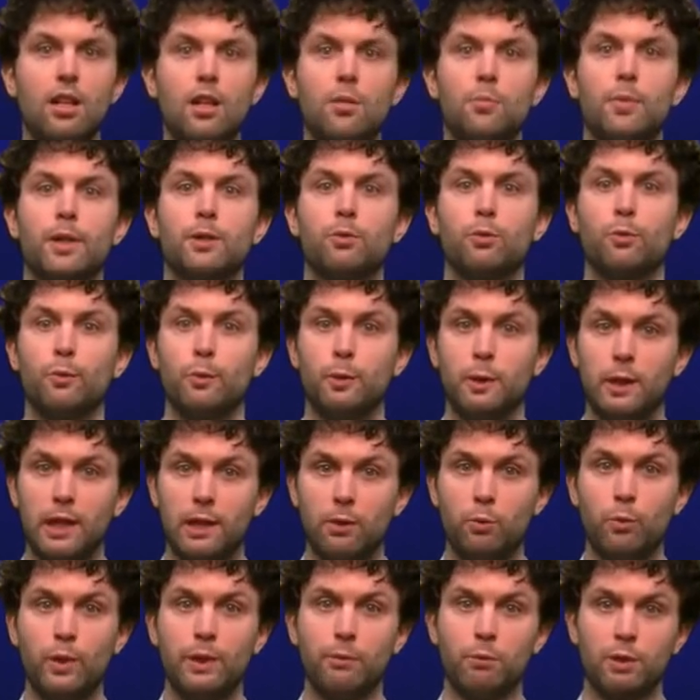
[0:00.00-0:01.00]
but
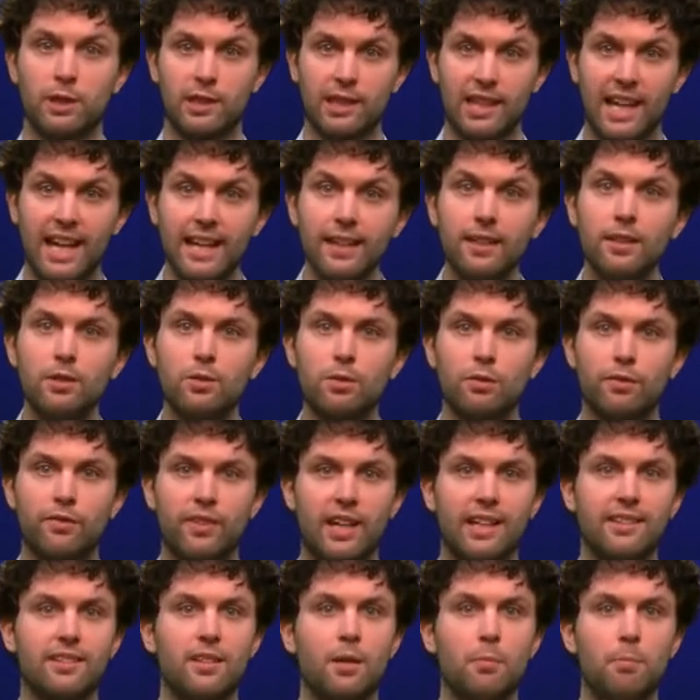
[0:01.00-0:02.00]
we would like to
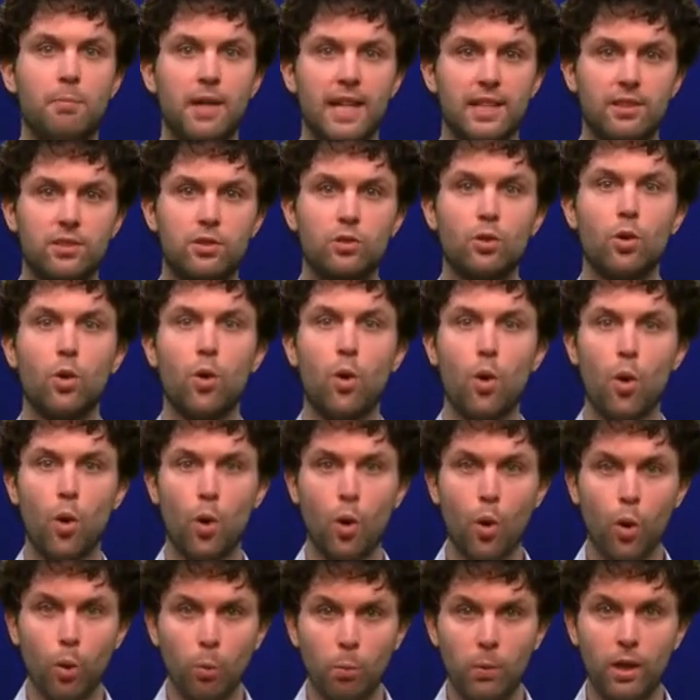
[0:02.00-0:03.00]
find a best
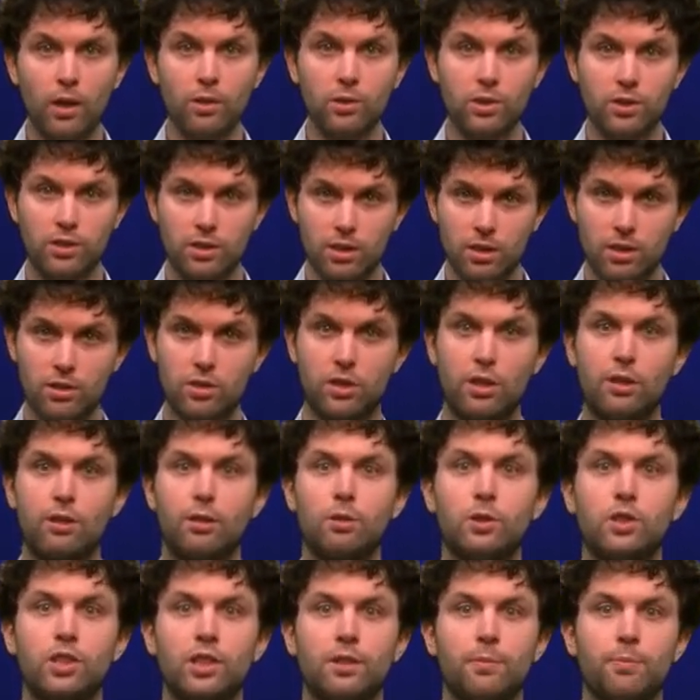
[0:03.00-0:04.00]
almost
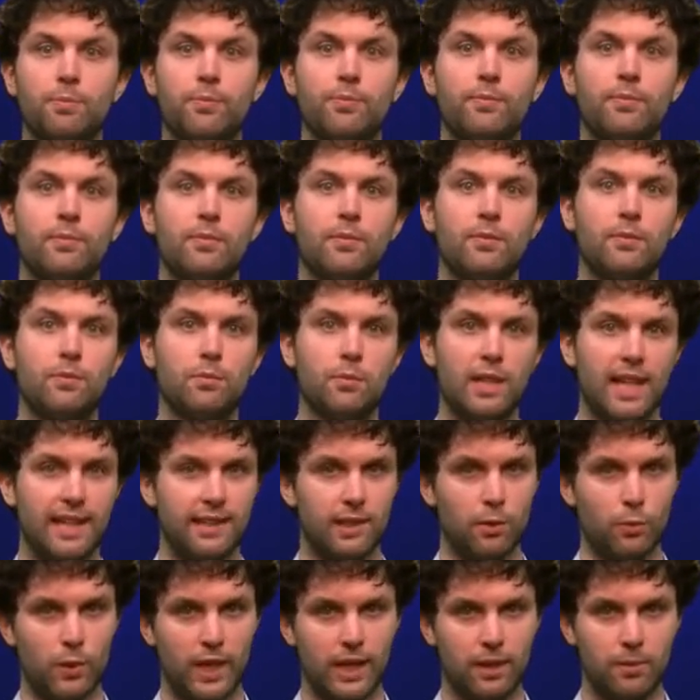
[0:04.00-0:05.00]
solution
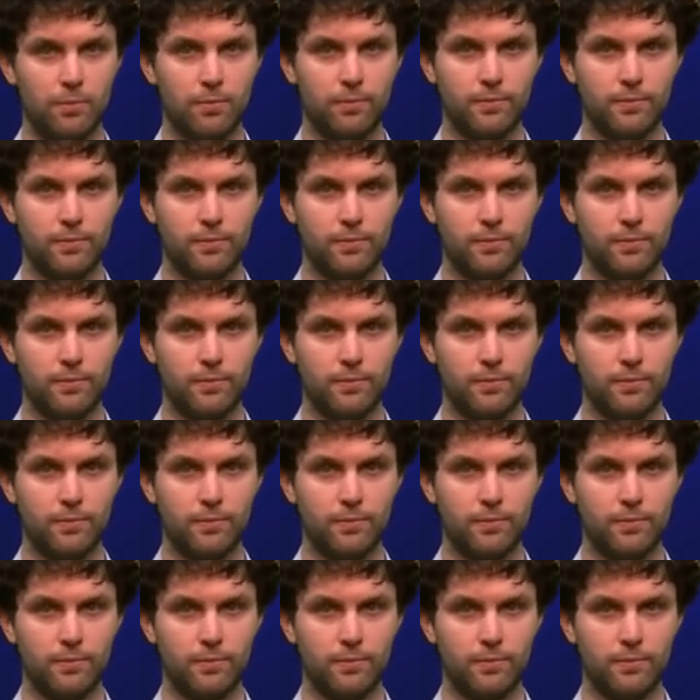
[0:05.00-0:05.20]
anyway.